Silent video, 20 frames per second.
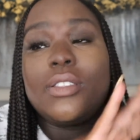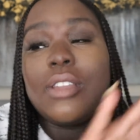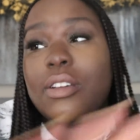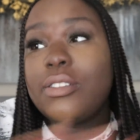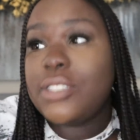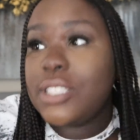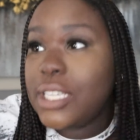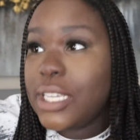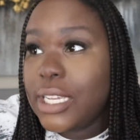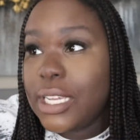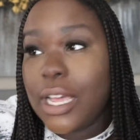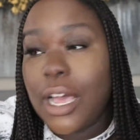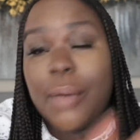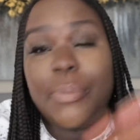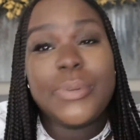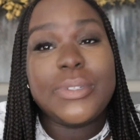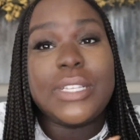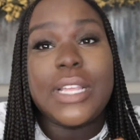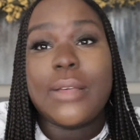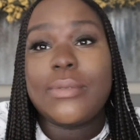
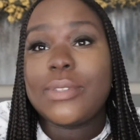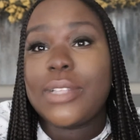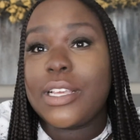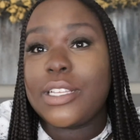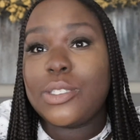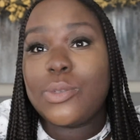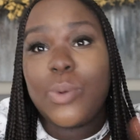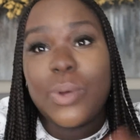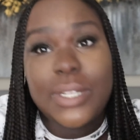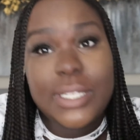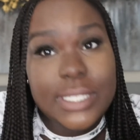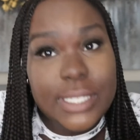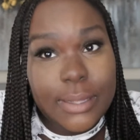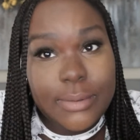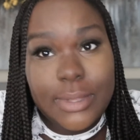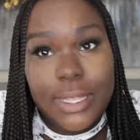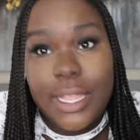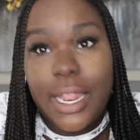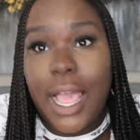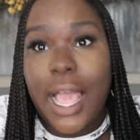up until I was like 20
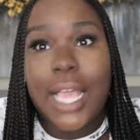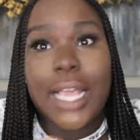something,